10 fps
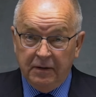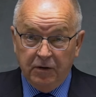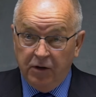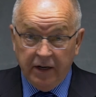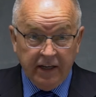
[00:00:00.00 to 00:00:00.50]

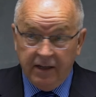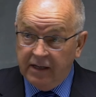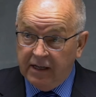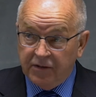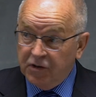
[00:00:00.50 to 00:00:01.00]
You're going to
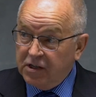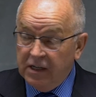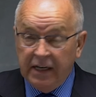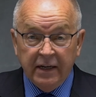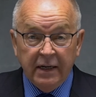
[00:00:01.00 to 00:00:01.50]
get this
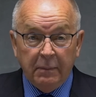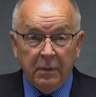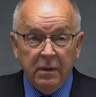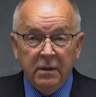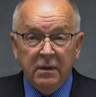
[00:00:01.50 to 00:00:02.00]
cleaned up.
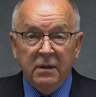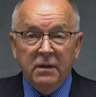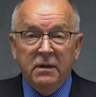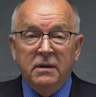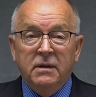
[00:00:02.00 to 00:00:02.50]

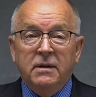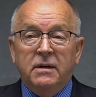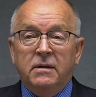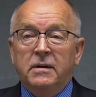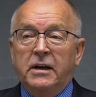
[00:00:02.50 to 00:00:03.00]

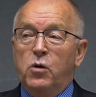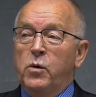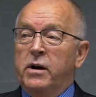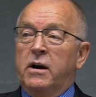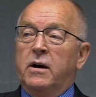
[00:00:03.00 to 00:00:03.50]
Here
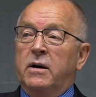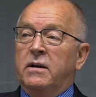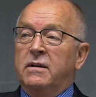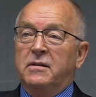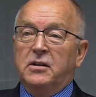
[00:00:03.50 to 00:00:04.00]
we are.
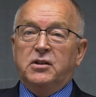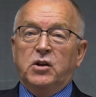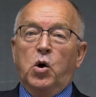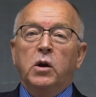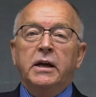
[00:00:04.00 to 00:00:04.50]
This is
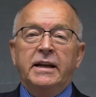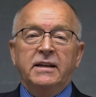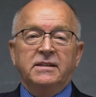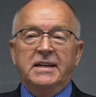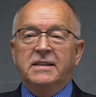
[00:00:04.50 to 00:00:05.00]
a holy day
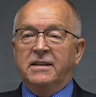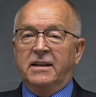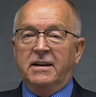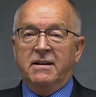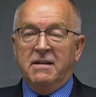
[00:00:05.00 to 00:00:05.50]
season,
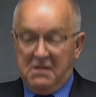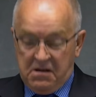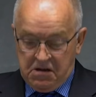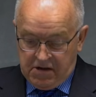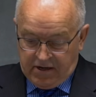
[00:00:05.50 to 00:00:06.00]
and
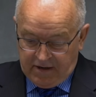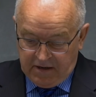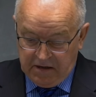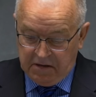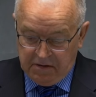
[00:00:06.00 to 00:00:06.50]

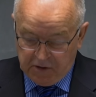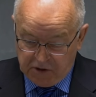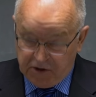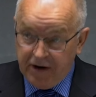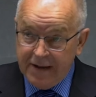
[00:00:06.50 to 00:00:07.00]
it
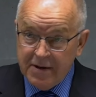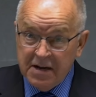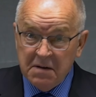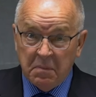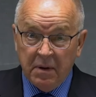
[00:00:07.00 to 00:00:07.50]
stirred him
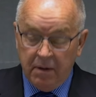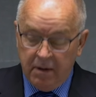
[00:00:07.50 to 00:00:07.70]
up.